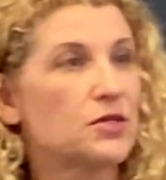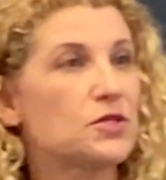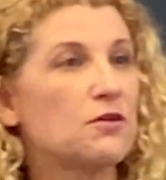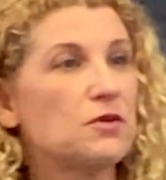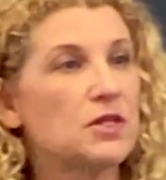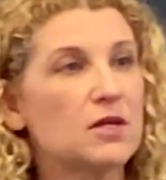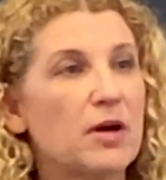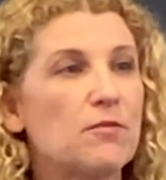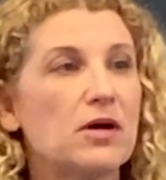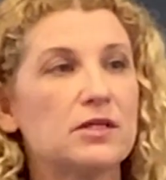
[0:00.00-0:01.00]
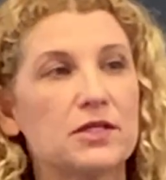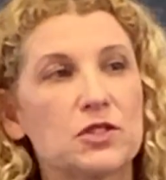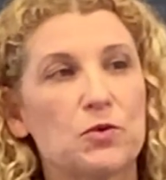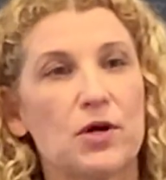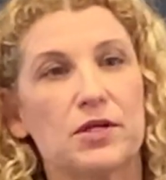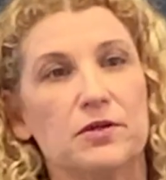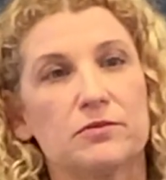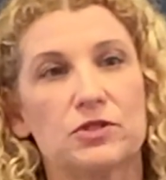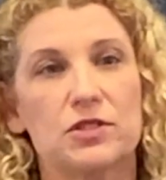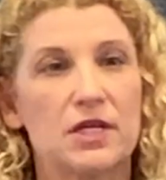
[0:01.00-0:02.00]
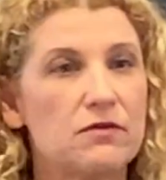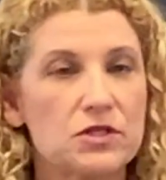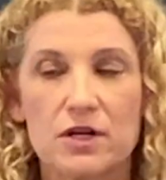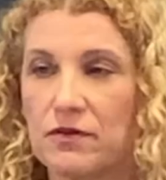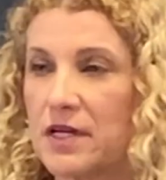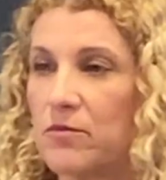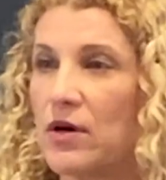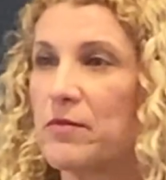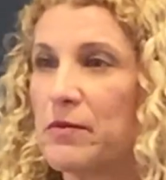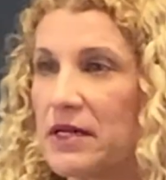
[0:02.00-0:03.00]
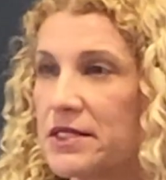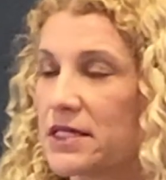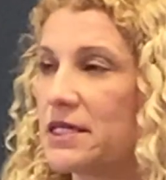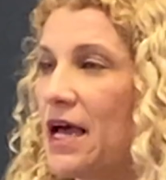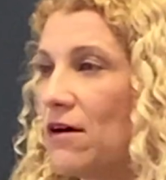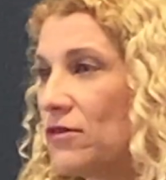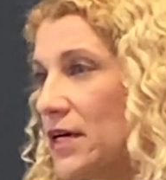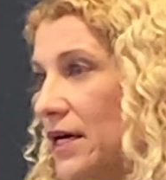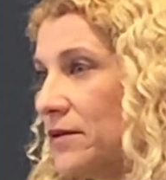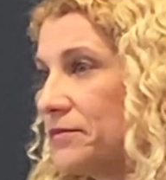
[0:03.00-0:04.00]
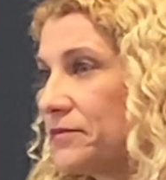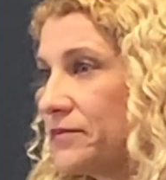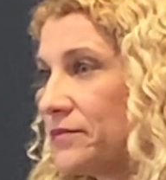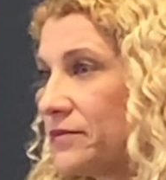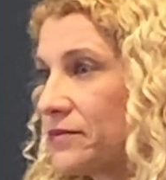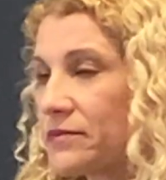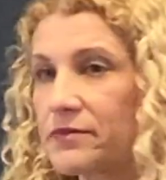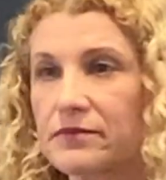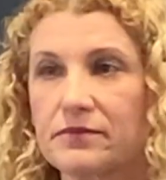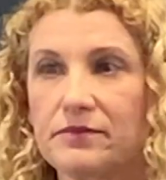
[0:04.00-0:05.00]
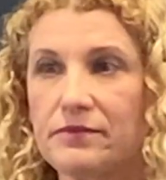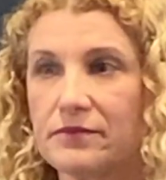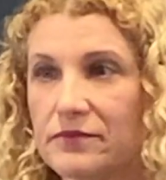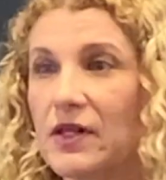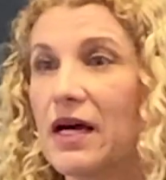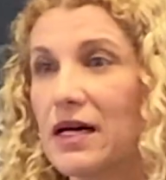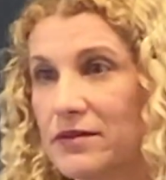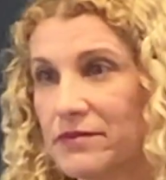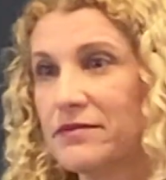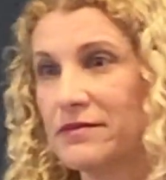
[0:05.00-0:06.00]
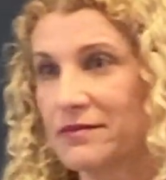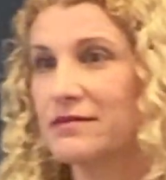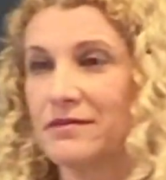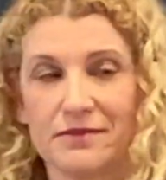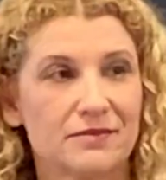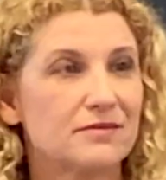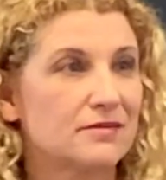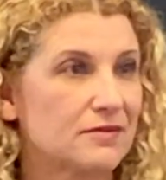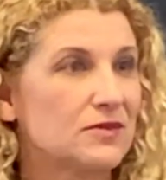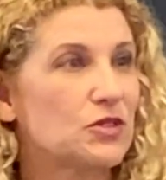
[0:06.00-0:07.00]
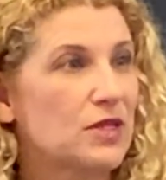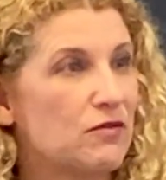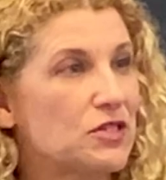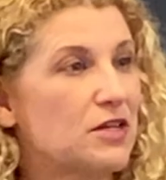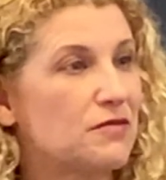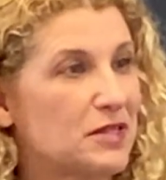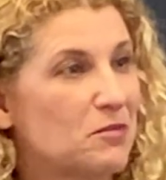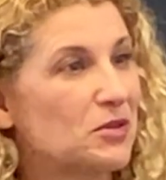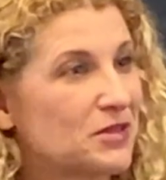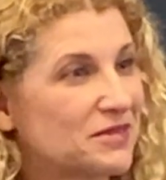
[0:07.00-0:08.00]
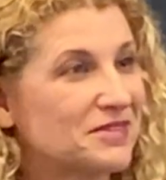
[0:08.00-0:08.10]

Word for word: So if you think about politics, where are you? Just give yourself a number. I'm about a six and a half right now. Seven. Yeah. Just give yourself a number.